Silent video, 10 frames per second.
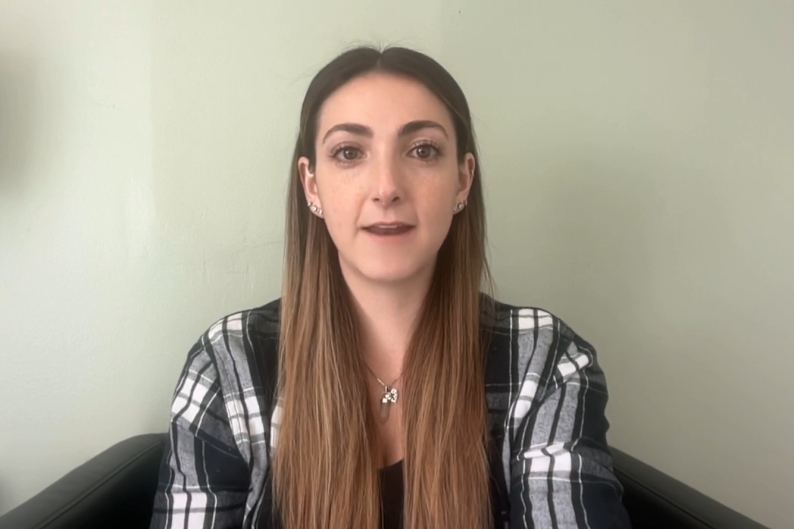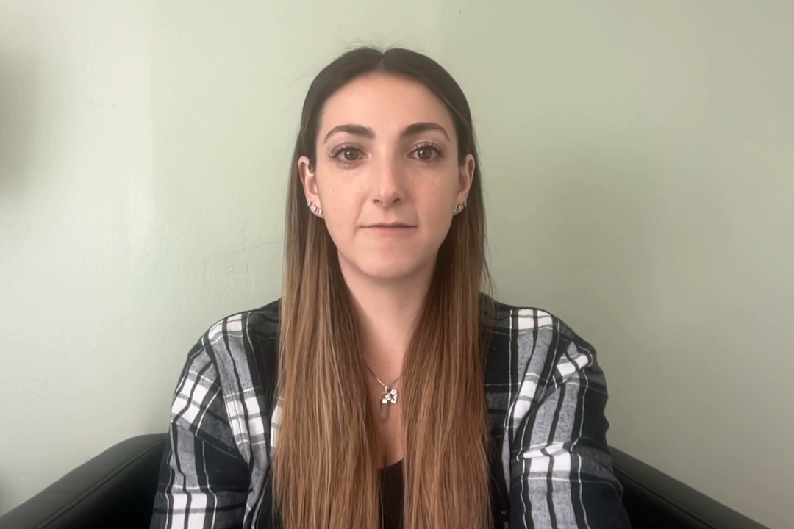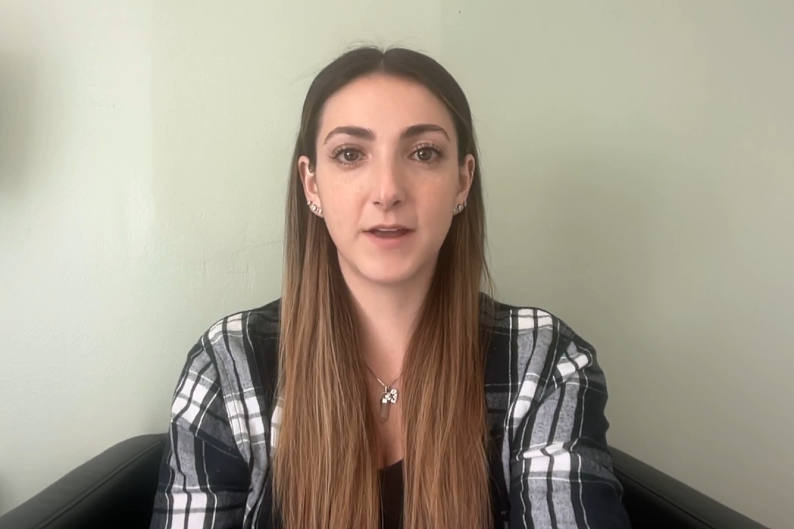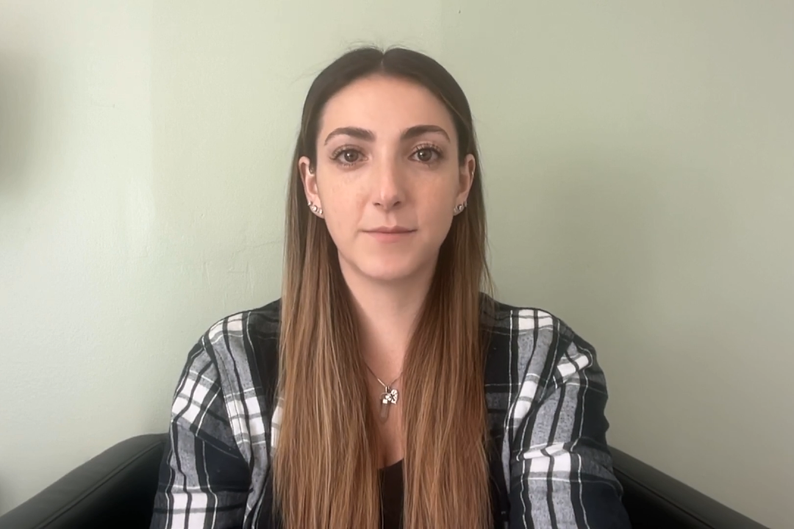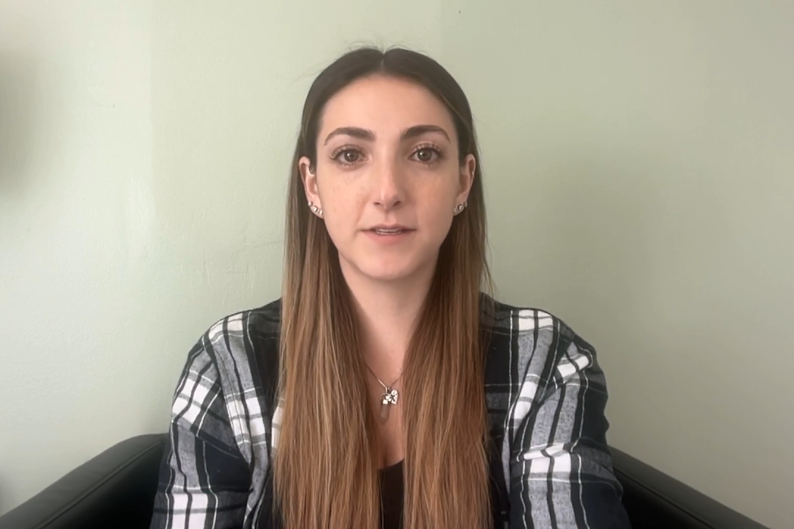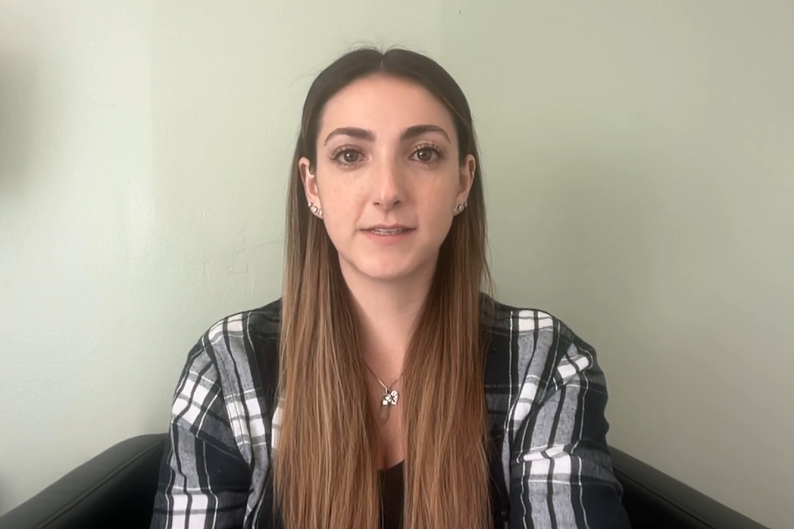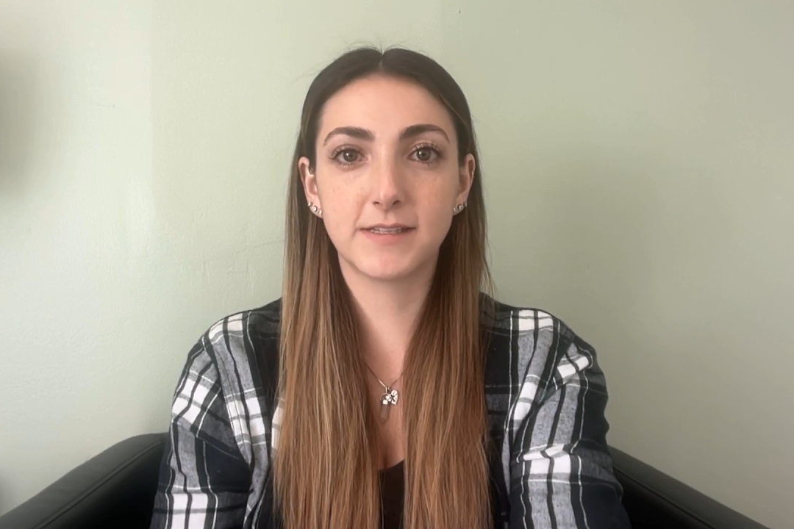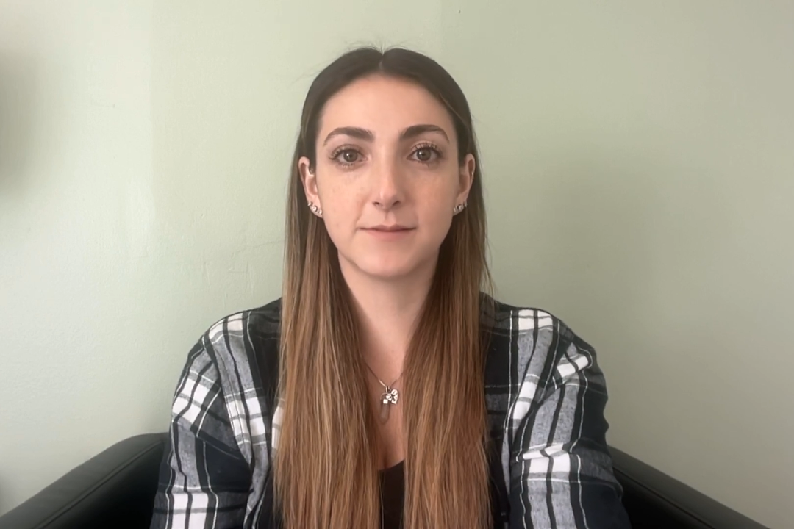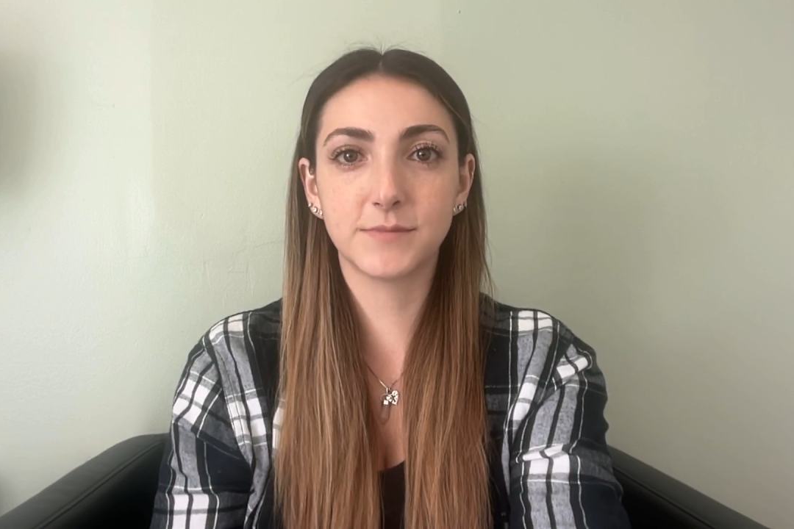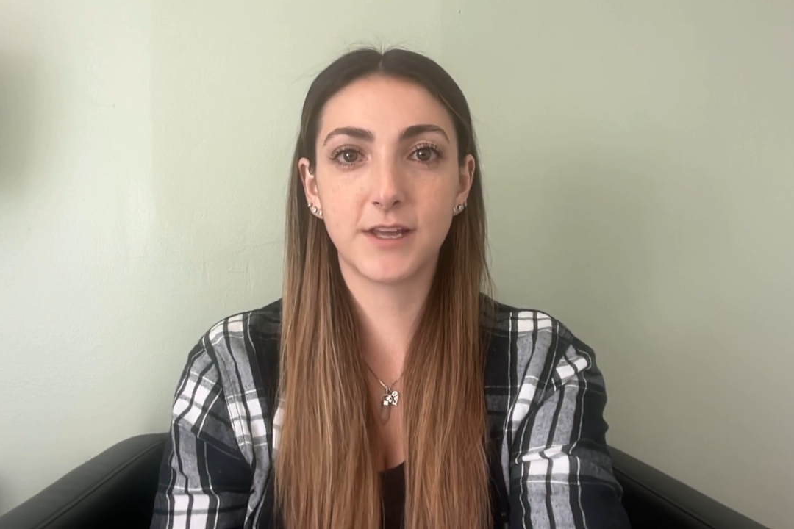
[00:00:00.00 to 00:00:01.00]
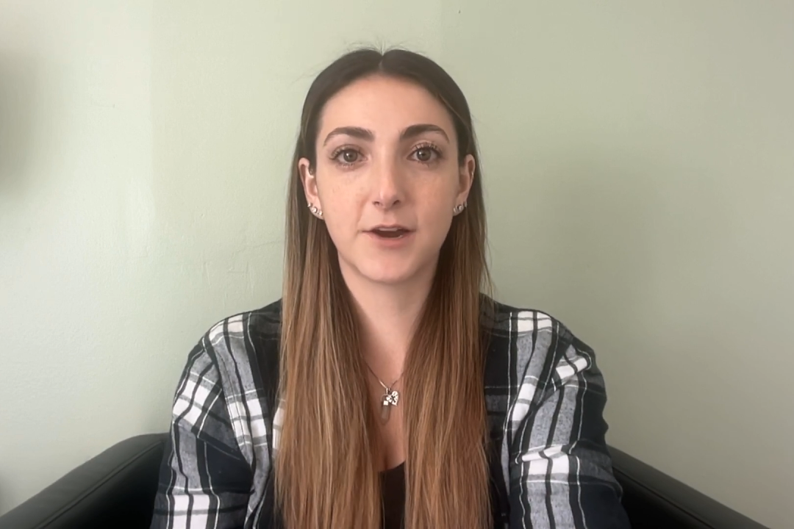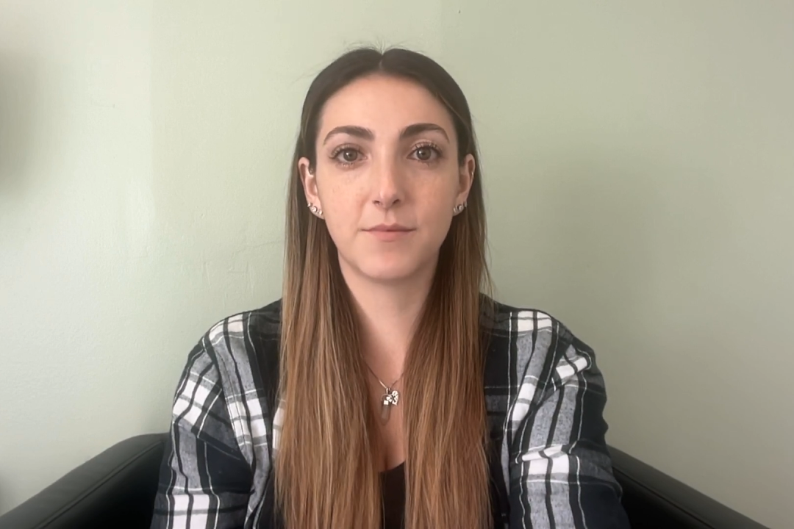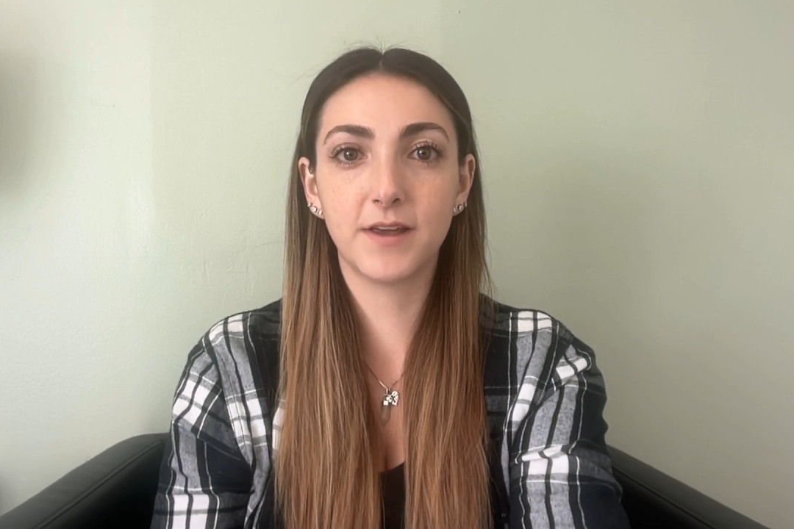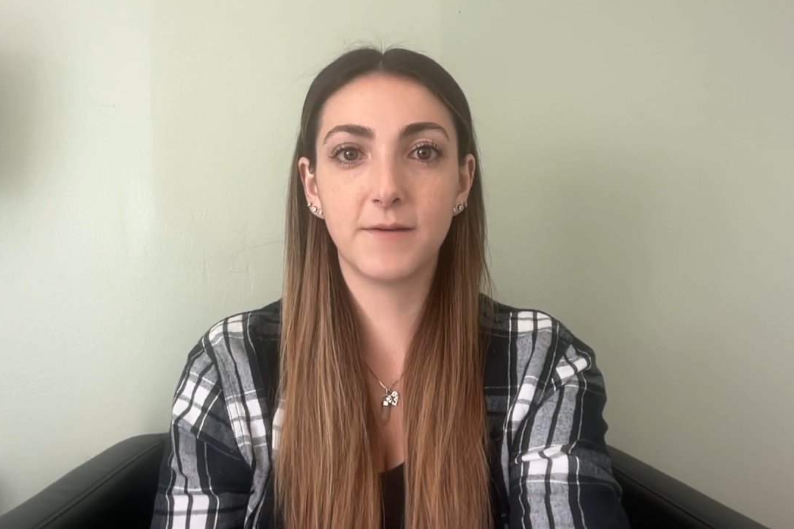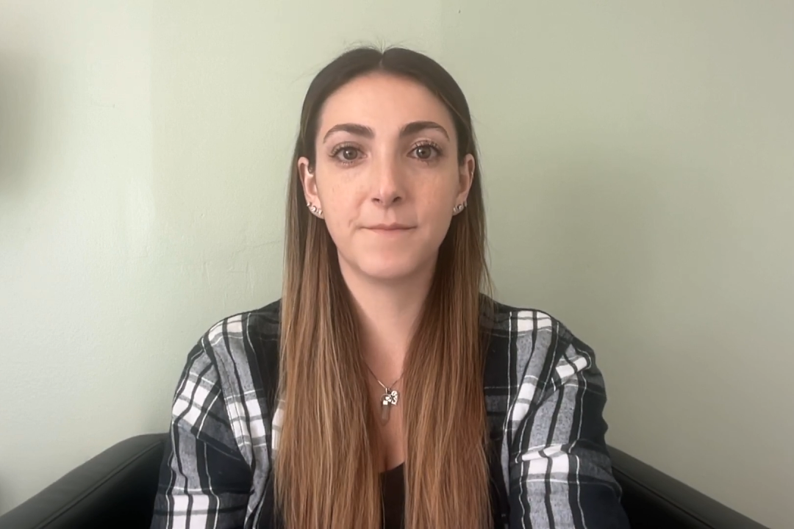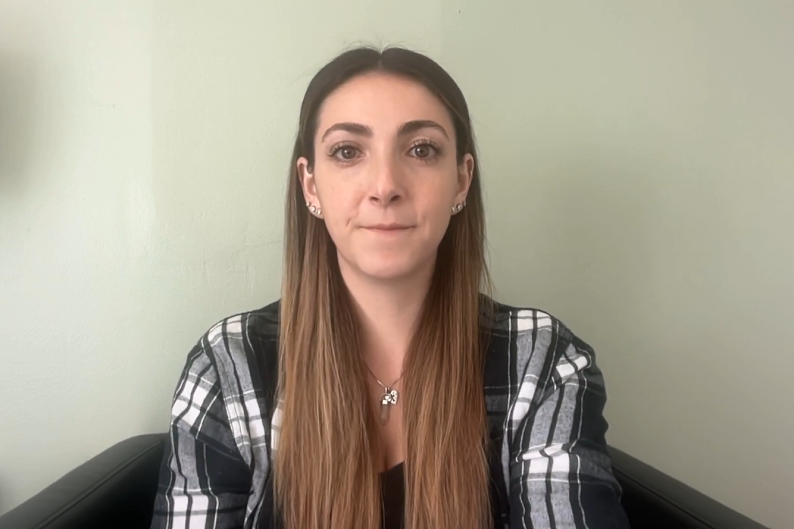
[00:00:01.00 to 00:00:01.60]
and family systems therapy.